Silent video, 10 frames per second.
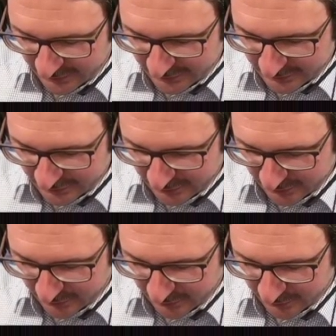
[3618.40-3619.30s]

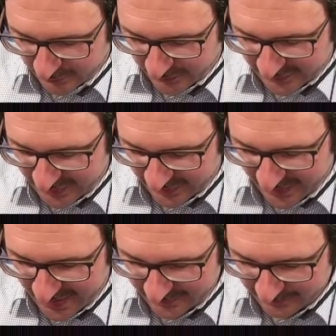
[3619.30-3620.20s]
So we take
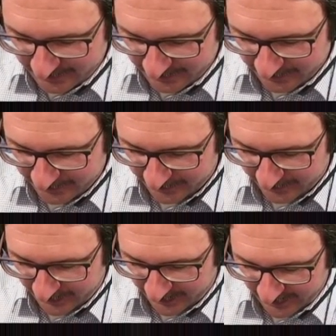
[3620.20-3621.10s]
that,
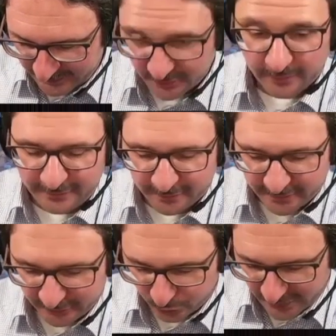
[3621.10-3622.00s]
solve it
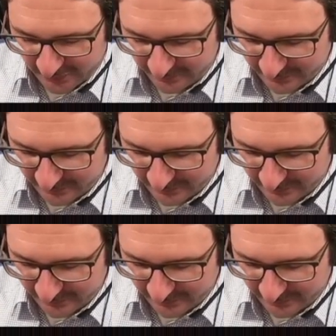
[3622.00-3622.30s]
for x1.